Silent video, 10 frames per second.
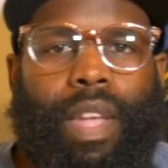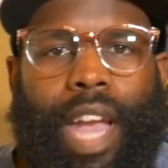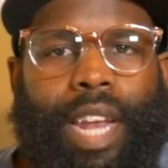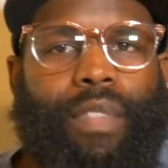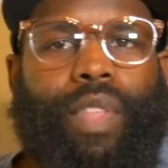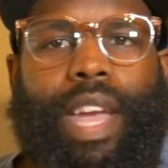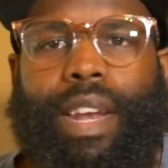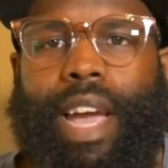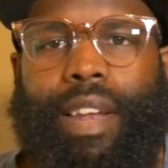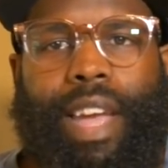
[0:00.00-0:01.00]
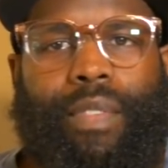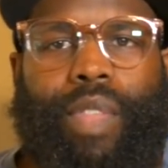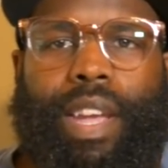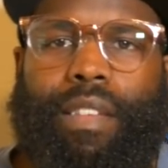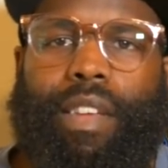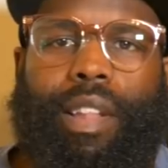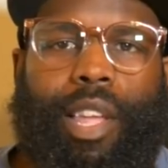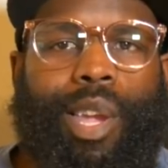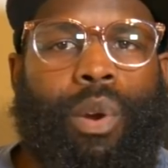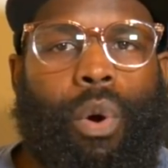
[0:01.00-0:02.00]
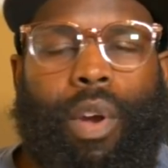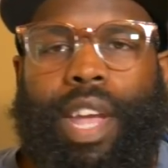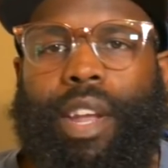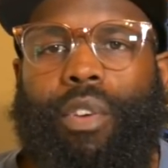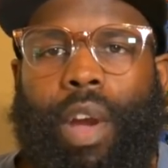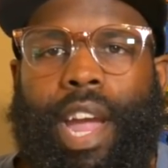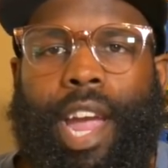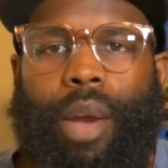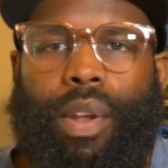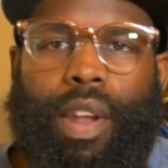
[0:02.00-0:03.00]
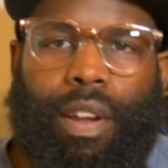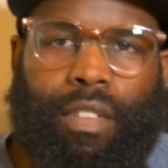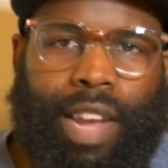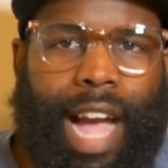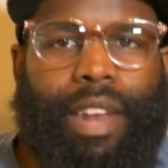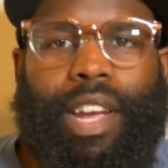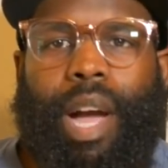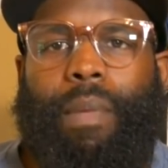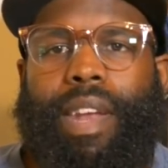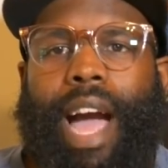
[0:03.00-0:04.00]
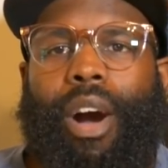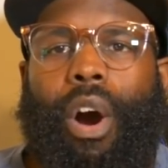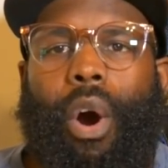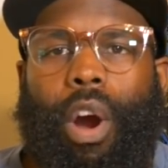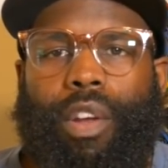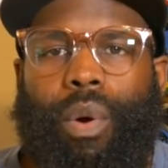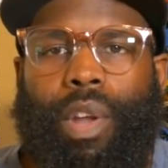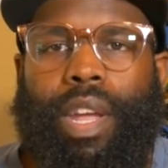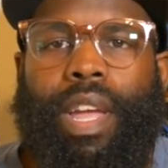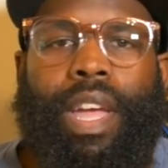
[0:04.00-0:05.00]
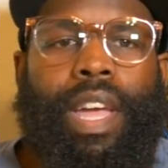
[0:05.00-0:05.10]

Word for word: Anything that they think is illegal or in the gray area, they're kind of coming down hard on it.